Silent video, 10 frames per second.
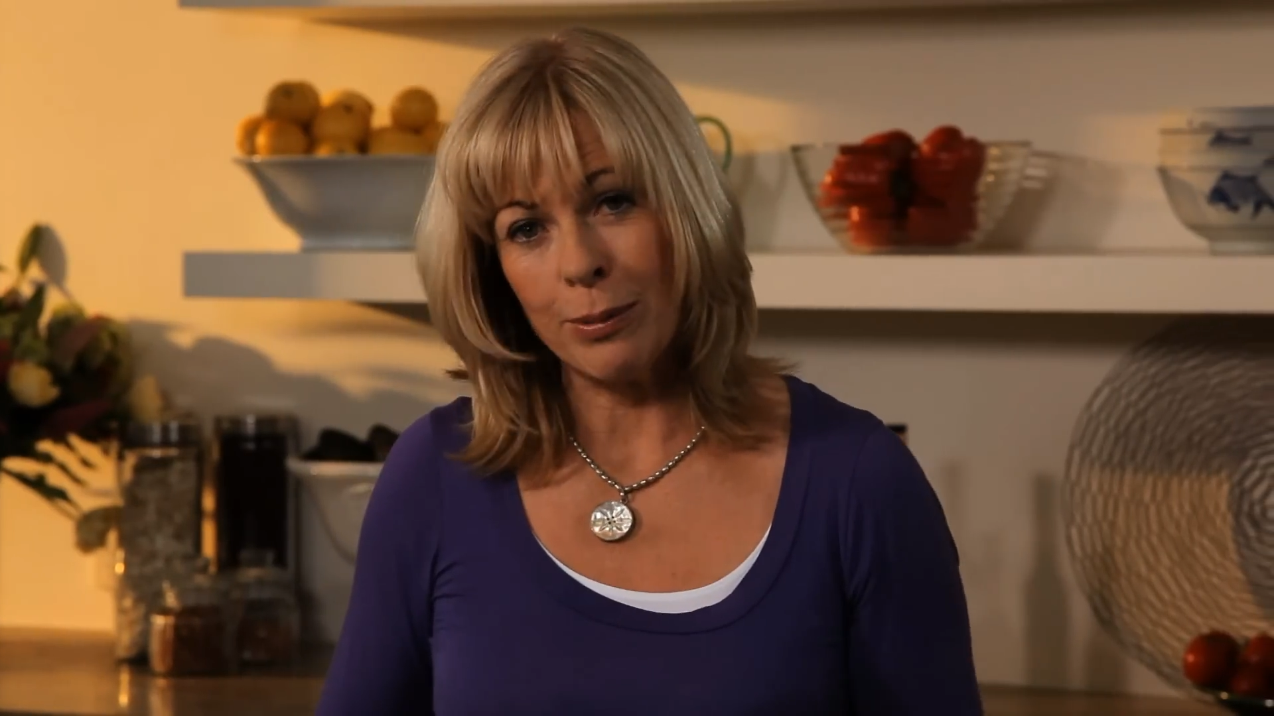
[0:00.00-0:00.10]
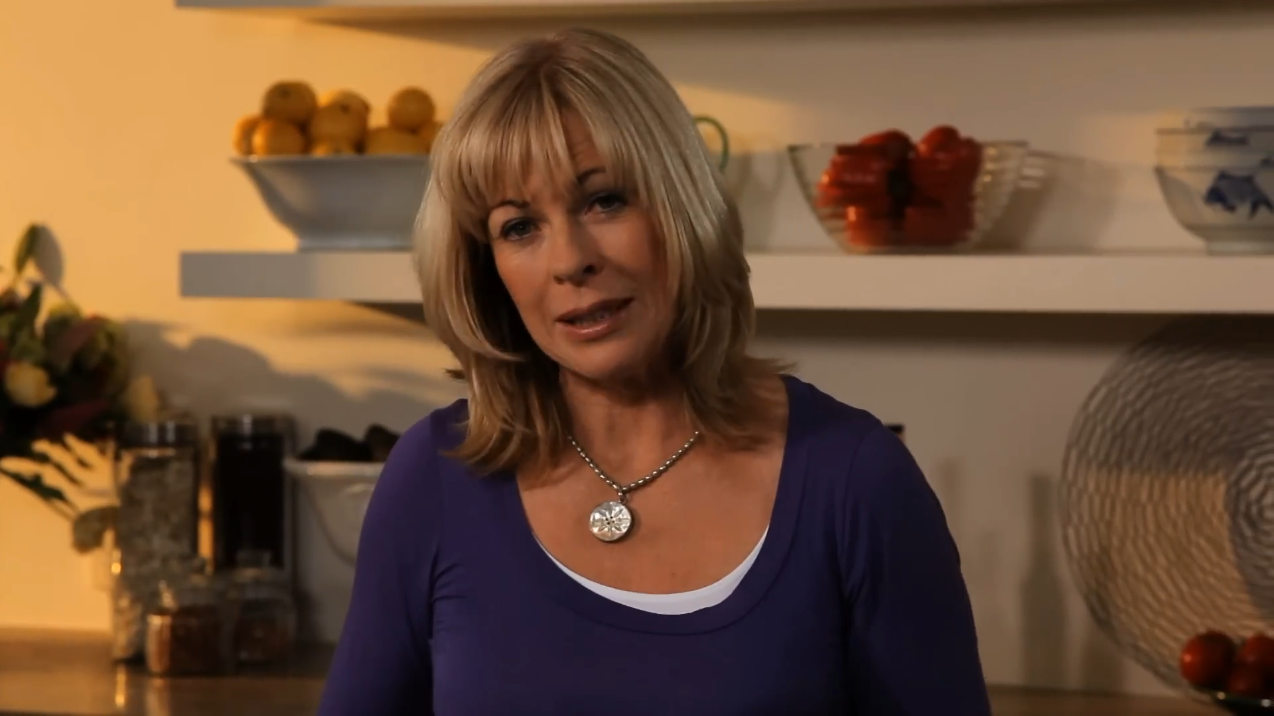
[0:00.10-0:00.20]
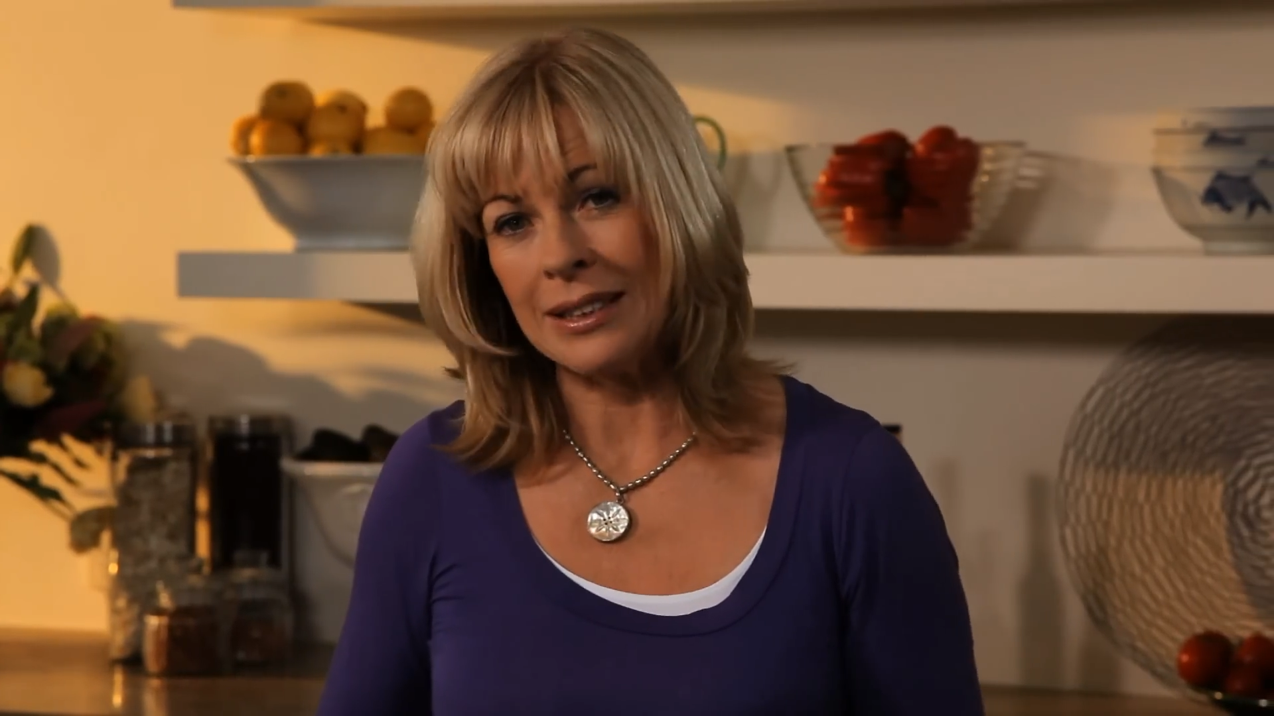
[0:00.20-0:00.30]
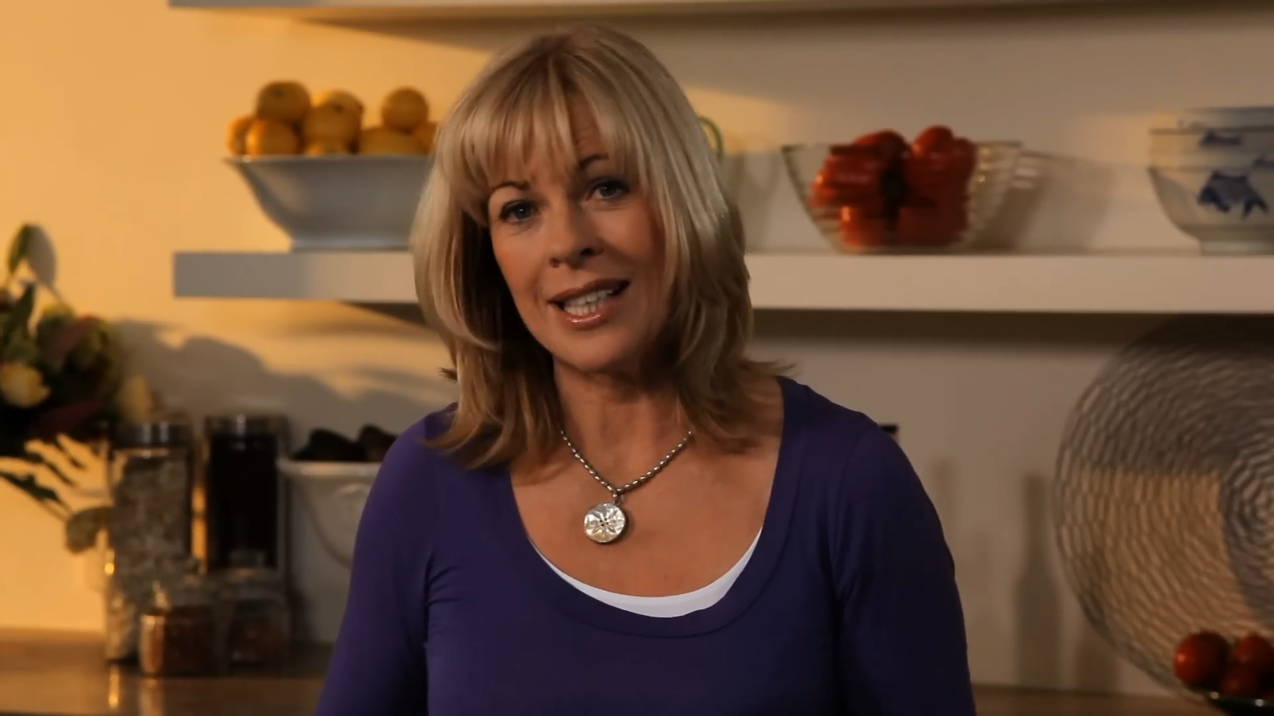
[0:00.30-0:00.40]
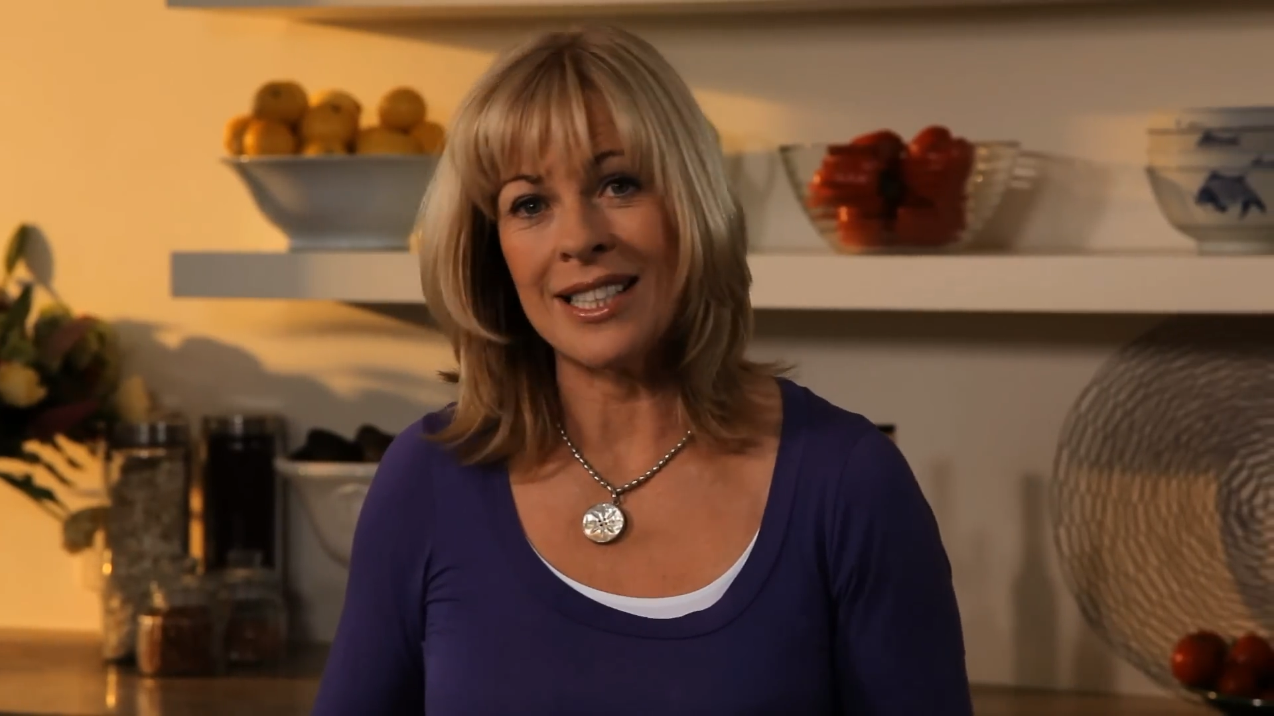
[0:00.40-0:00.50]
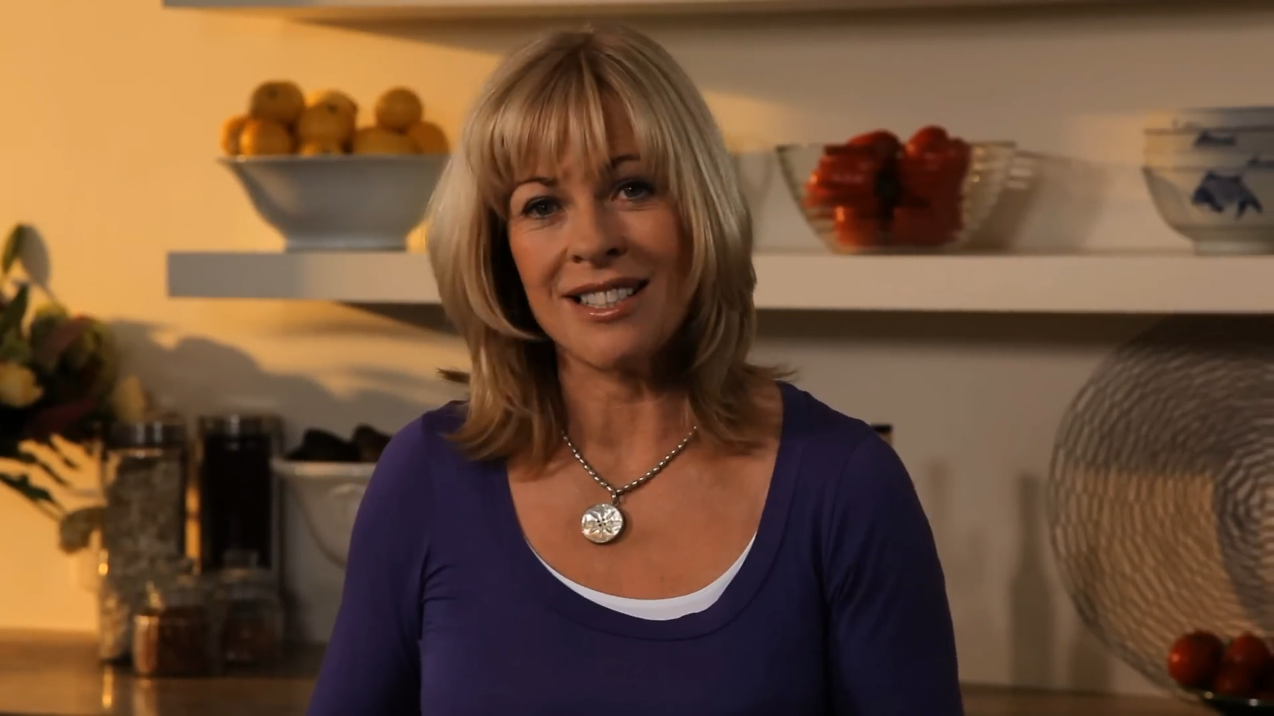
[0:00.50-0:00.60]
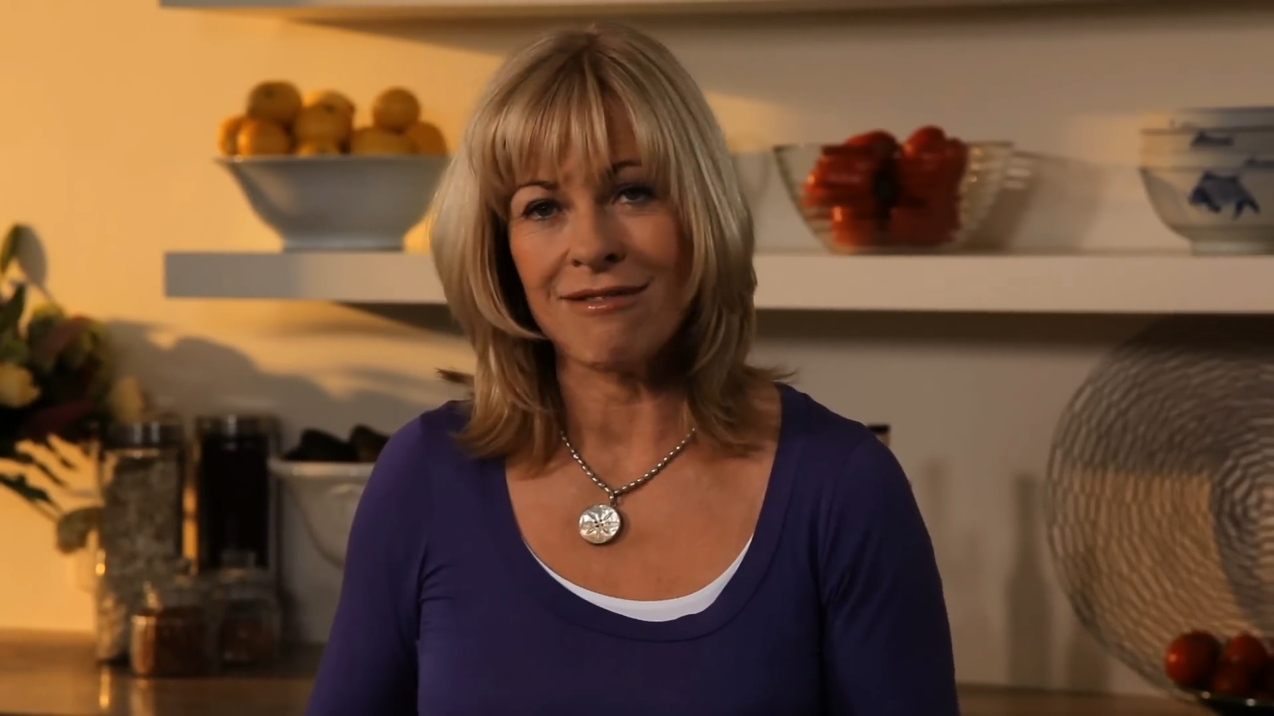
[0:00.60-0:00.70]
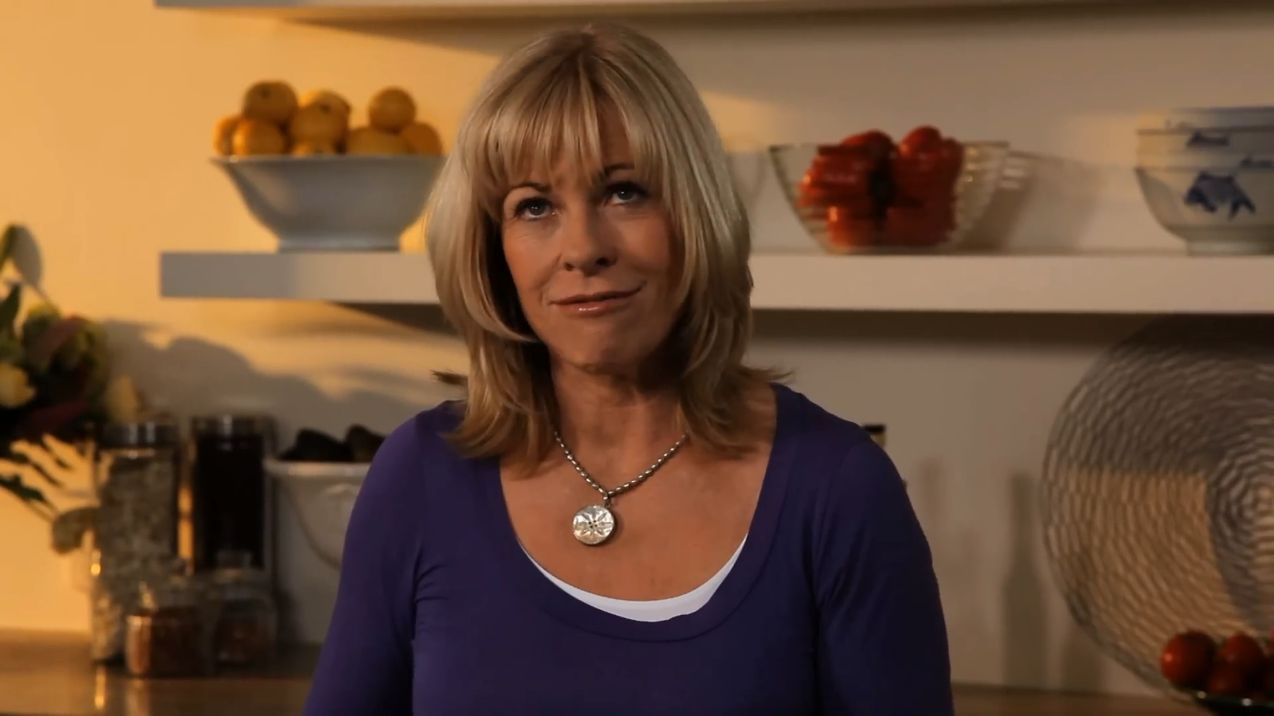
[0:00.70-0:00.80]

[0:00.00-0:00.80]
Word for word: but it tastes